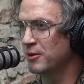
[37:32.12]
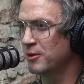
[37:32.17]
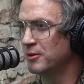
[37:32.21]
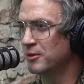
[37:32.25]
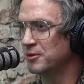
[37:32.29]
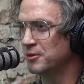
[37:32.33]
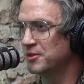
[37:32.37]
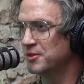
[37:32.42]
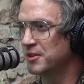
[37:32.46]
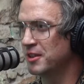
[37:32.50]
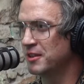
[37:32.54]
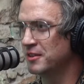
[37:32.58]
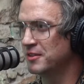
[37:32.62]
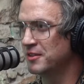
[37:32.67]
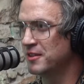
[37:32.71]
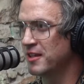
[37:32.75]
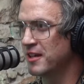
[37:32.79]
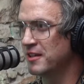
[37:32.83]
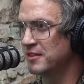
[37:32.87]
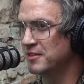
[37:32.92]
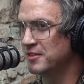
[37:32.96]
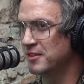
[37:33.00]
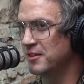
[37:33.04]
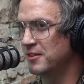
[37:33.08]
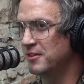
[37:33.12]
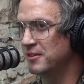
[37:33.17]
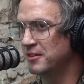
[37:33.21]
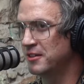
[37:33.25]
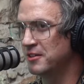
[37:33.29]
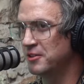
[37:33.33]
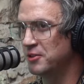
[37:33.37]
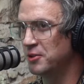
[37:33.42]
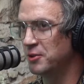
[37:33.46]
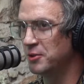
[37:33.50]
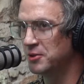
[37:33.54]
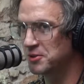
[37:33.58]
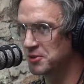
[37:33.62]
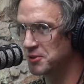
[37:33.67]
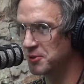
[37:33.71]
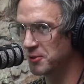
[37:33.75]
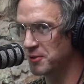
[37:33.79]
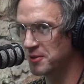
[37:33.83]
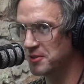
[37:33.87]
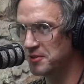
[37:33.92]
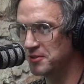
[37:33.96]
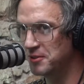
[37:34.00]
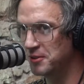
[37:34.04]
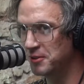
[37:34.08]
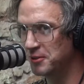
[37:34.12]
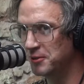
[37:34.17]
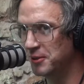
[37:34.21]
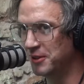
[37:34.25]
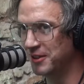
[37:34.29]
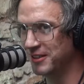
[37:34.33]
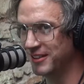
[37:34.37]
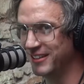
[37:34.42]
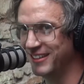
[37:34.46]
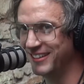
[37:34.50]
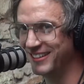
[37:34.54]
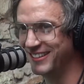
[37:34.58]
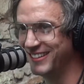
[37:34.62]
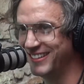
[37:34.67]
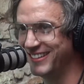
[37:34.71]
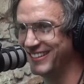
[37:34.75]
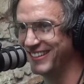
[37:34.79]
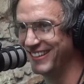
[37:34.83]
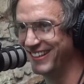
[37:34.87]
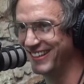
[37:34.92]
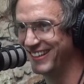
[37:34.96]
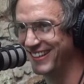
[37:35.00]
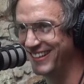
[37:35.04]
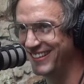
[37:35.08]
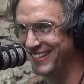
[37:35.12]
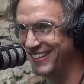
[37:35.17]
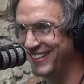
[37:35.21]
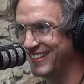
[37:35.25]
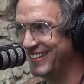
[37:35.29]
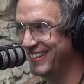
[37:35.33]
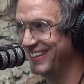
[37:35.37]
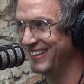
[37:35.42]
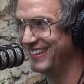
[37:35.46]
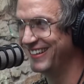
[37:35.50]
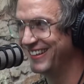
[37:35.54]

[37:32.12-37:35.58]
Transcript: sings that song in Toy Story 2. Oh, yeah.